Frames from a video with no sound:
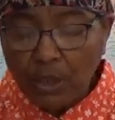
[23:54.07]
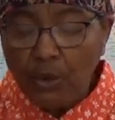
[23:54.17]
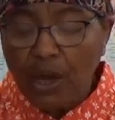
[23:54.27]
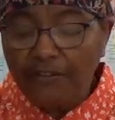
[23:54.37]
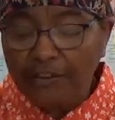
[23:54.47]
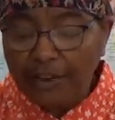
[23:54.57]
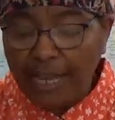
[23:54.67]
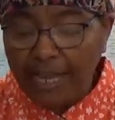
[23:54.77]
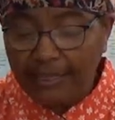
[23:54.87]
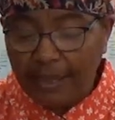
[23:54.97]
You have
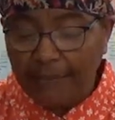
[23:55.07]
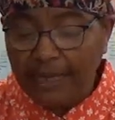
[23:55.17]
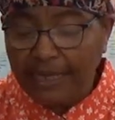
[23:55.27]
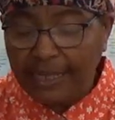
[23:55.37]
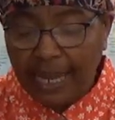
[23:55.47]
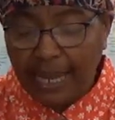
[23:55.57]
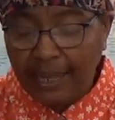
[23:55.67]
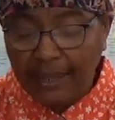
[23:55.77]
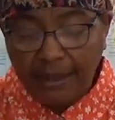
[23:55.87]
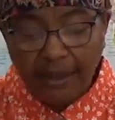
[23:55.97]
slain them in the
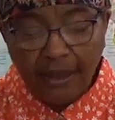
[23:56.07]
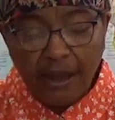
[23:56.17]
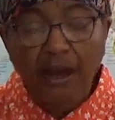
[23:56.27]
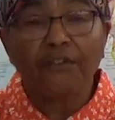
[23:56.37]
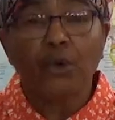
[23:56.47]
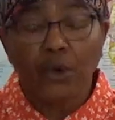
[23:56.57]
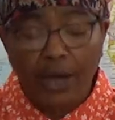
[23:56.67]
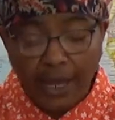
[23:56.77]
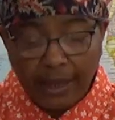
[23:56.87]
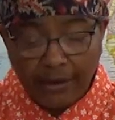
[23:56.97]
day of your
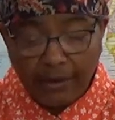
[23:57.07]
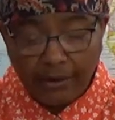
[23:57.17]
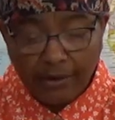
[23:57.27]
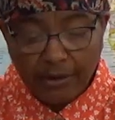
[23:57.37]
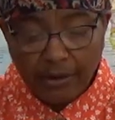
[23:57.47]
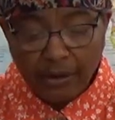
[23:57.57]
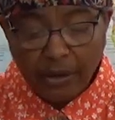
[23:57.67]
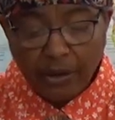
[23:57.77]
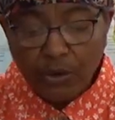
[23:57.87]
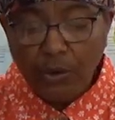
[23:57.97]
anger.
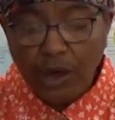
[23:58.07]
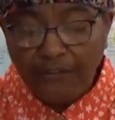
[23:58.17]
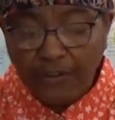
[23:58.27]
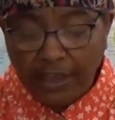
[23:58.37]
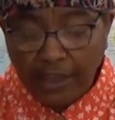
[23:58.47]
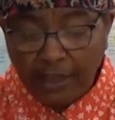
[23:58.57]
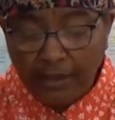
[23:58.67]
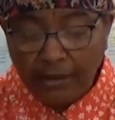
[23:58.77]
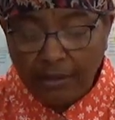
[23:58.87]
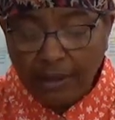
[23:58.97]
You have
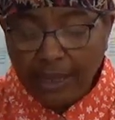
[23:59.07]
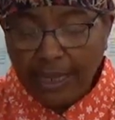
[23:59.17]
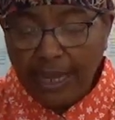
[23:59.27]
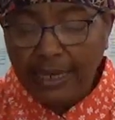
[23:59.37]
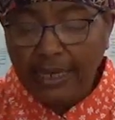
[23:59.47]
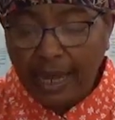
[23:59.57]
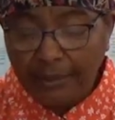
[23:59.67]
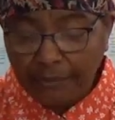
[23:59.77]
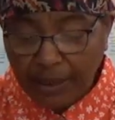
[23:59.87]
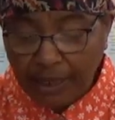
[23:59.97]
killed and
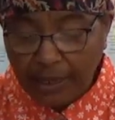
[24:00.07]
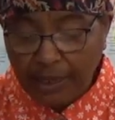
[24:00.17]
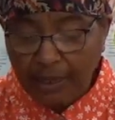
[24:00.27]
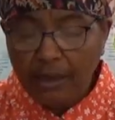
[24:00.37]
not pity.